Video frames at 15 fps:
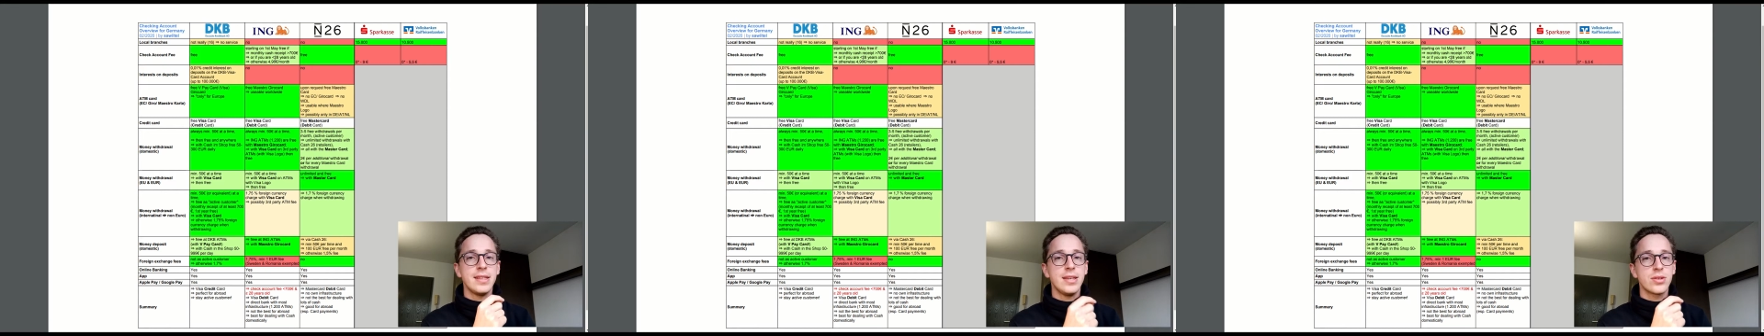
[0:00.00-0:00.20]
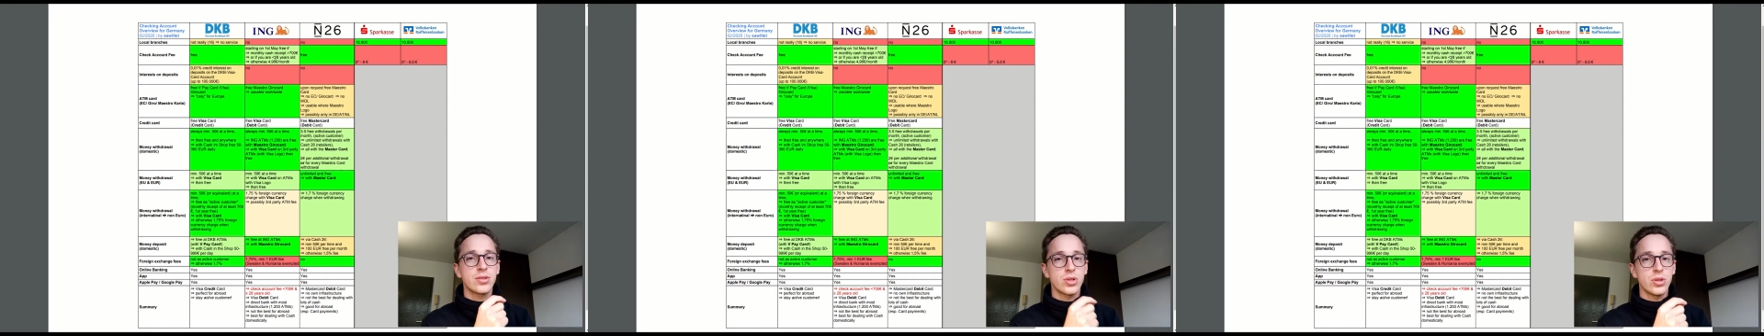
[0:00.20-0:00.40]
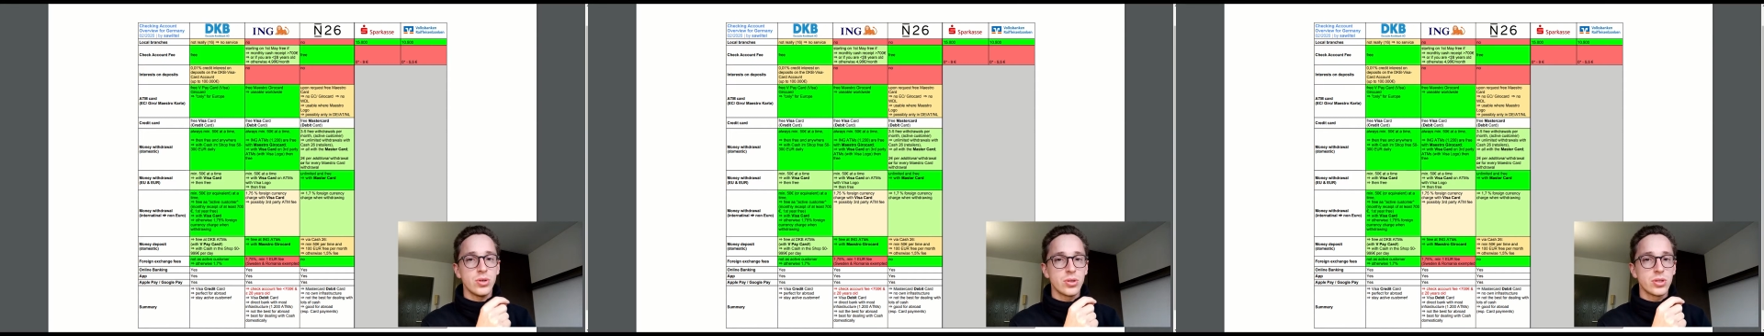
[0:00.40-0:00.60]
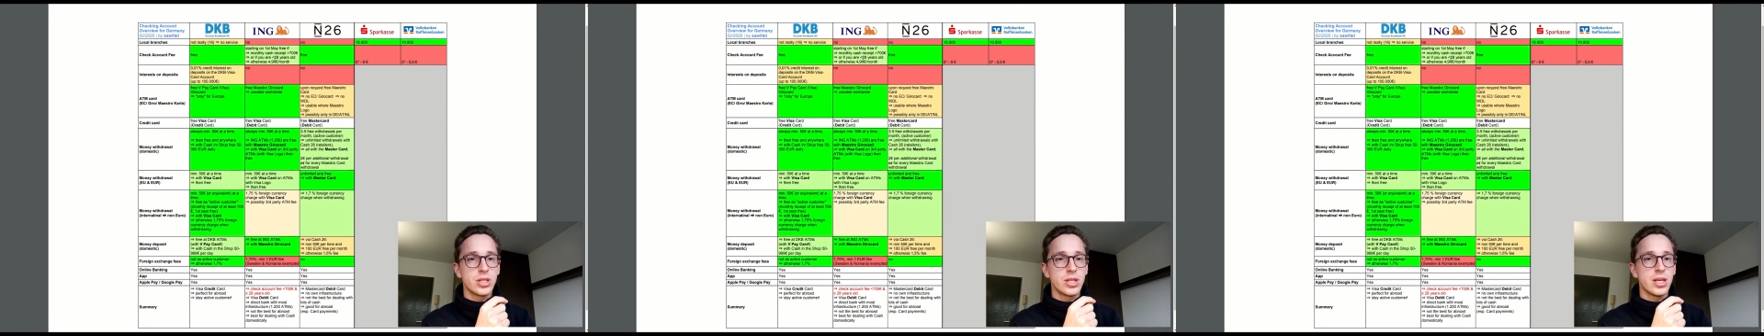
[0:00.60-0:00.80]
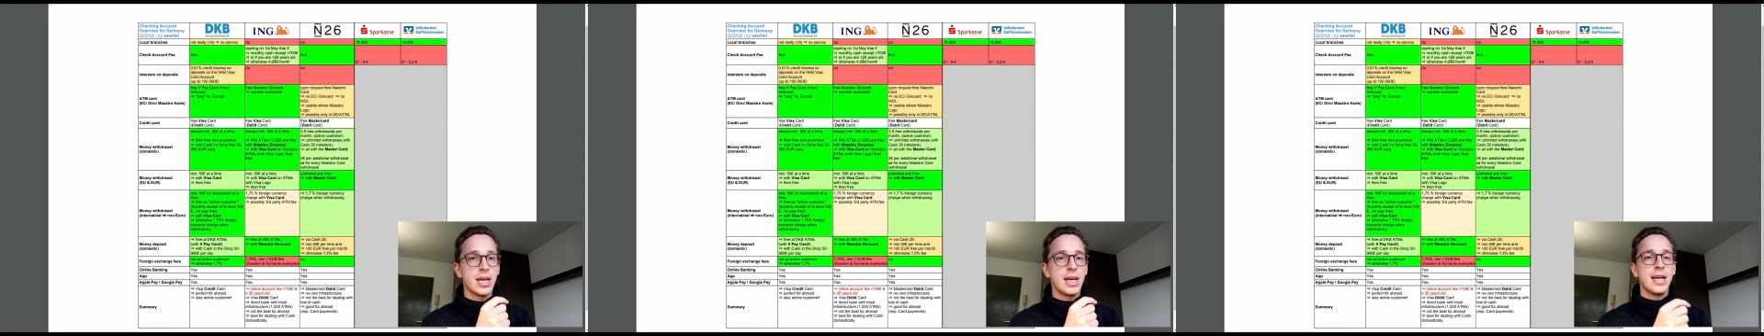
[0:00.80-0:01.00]
years old,
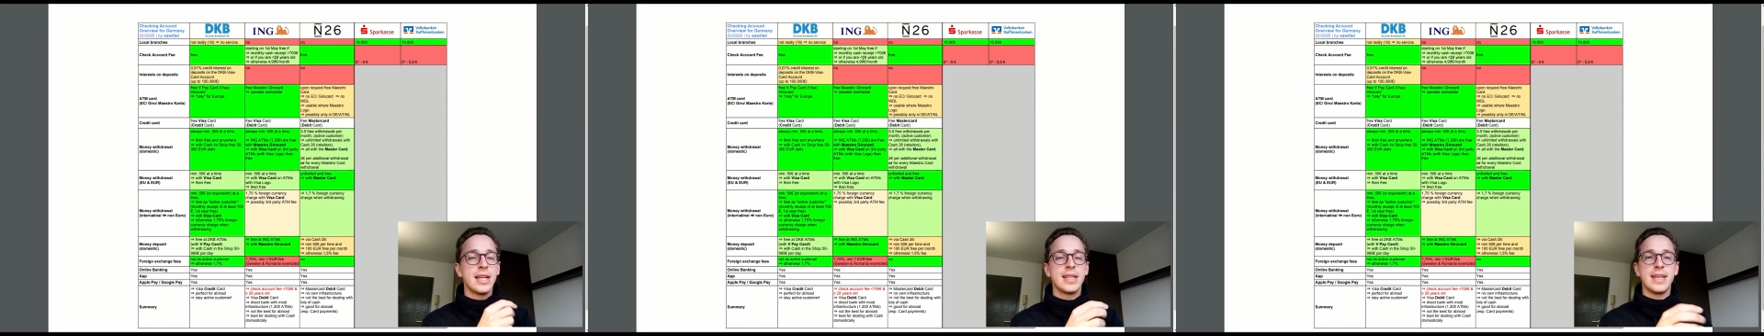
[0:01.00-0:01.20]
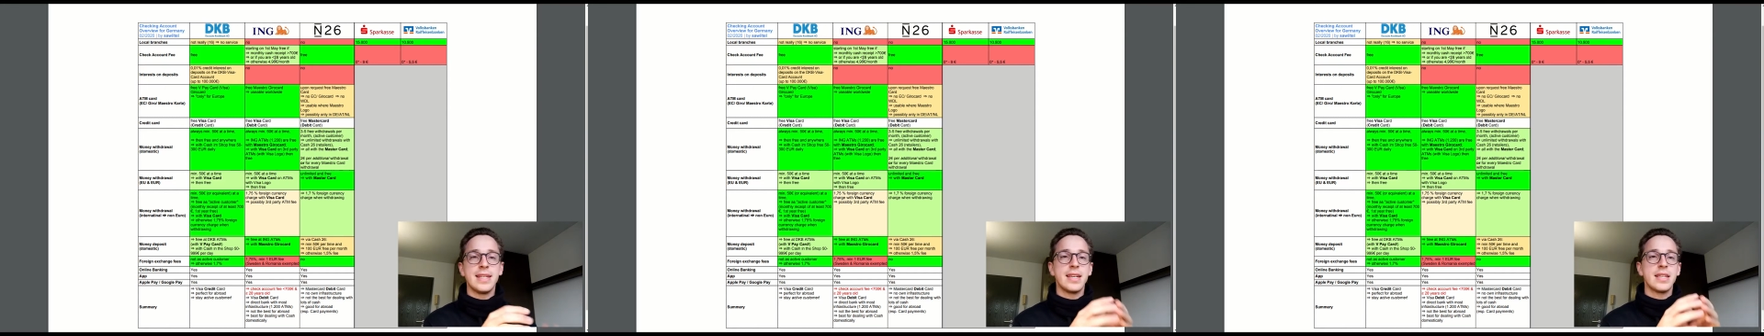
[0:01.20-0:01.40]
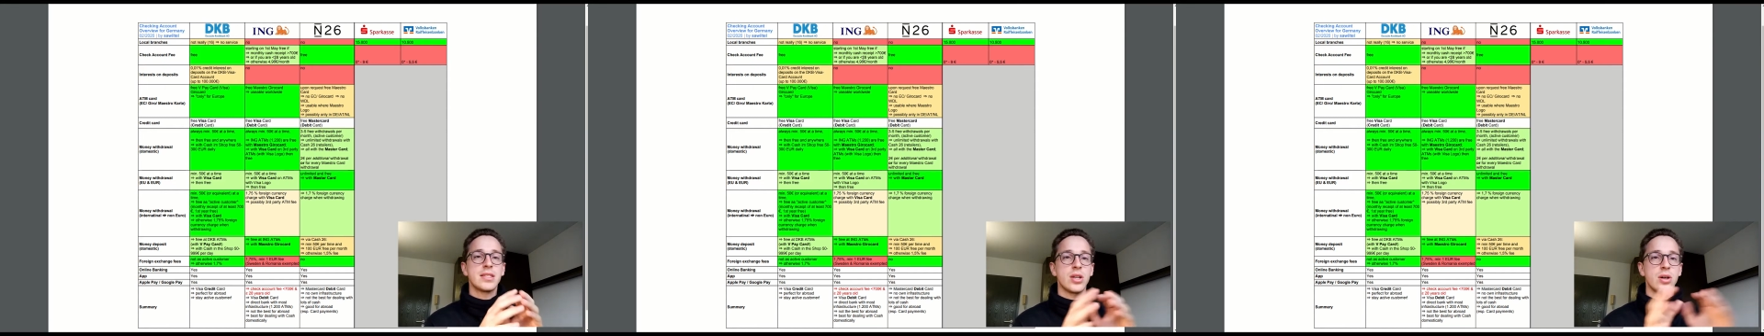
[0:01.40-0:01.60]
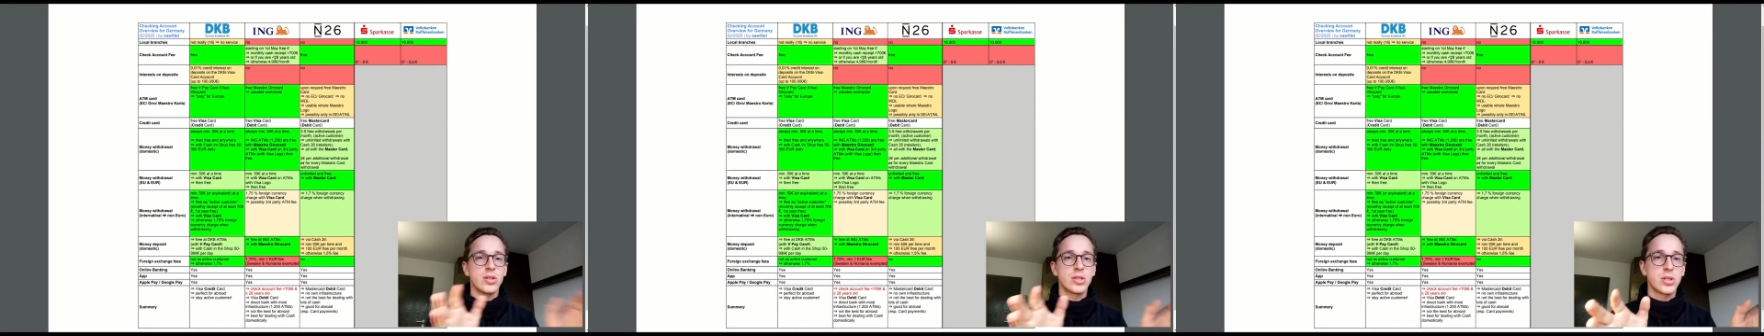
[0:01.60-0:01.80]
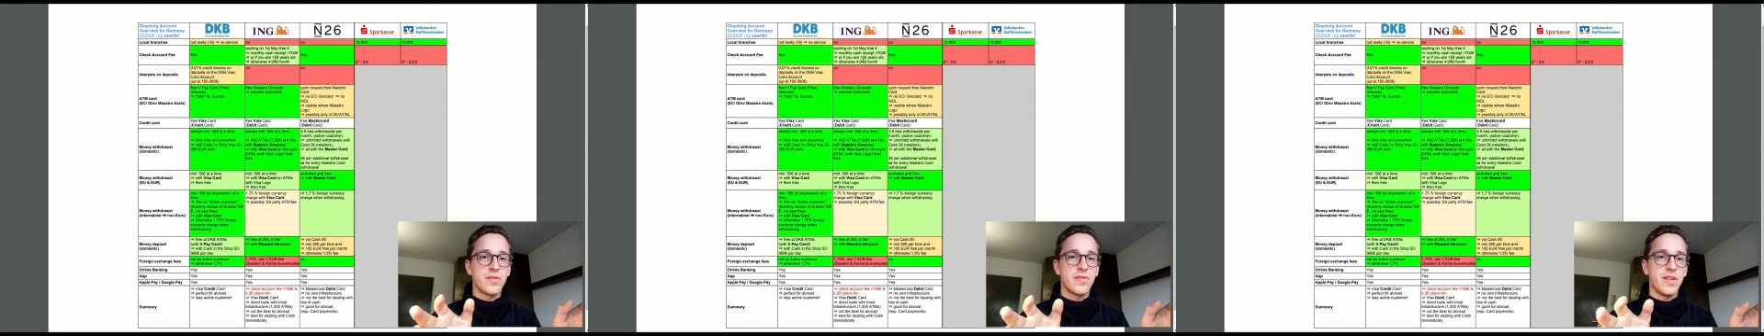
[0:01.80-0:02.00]
then that's
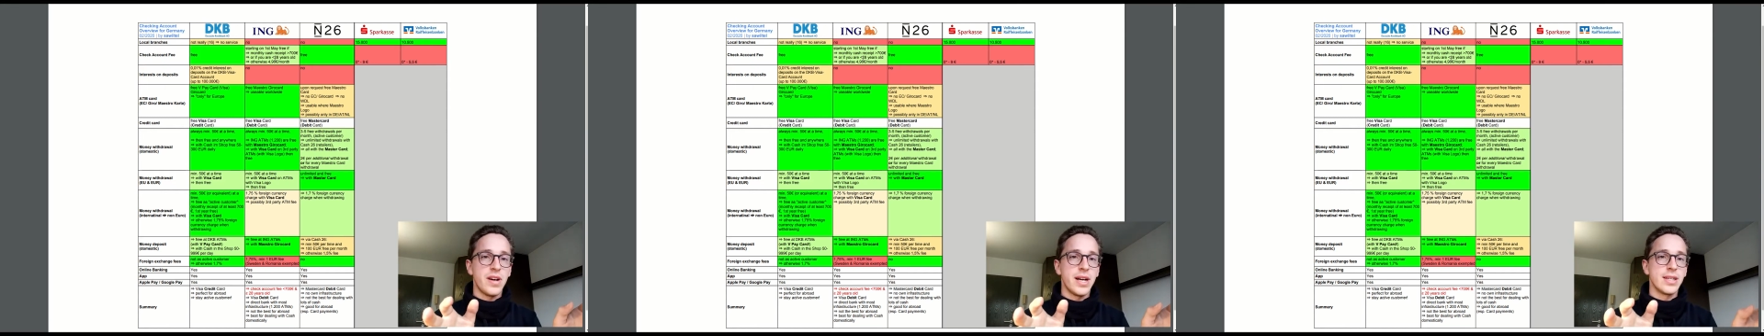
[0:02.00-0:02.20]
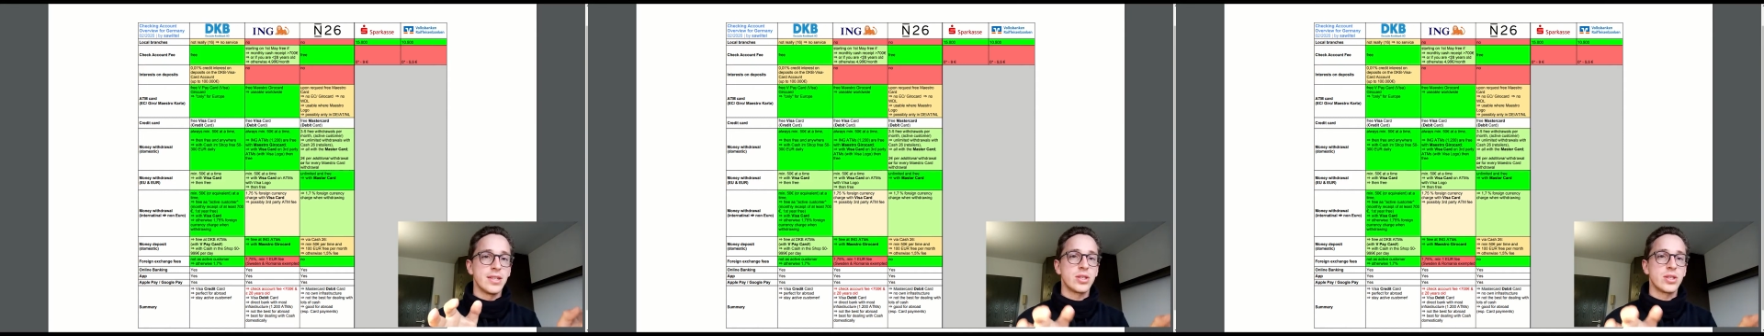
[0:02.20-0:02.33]
also fine.